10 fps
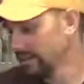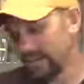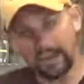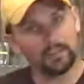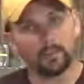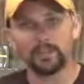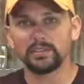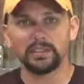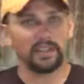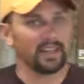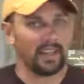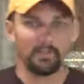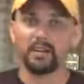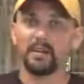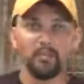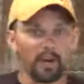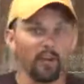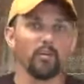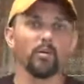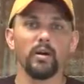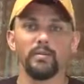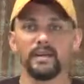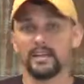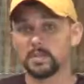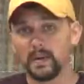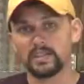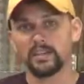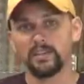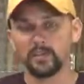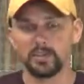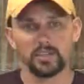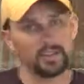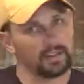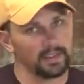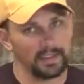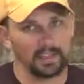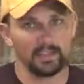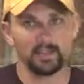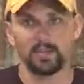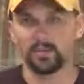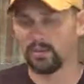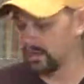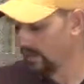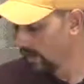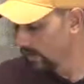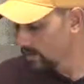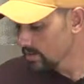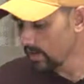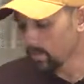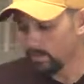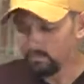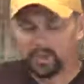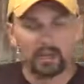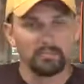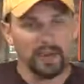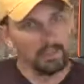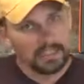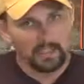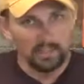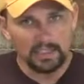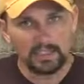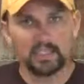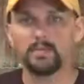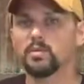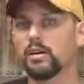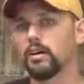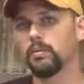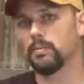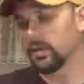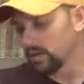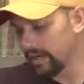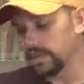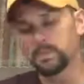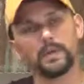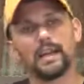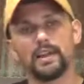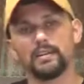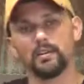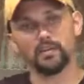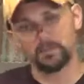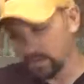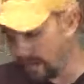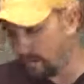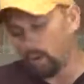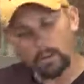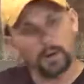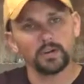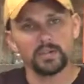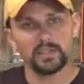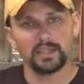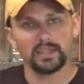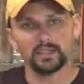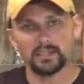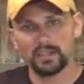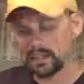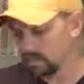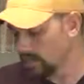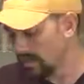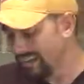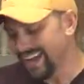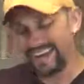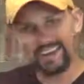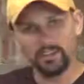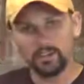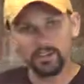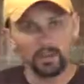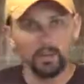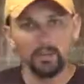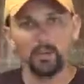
calibers. It can be overwhelming, especially if you're just now getting into shooting. So maybe some of these tips will help expedite your ammo purchasing and selection and give you a little bit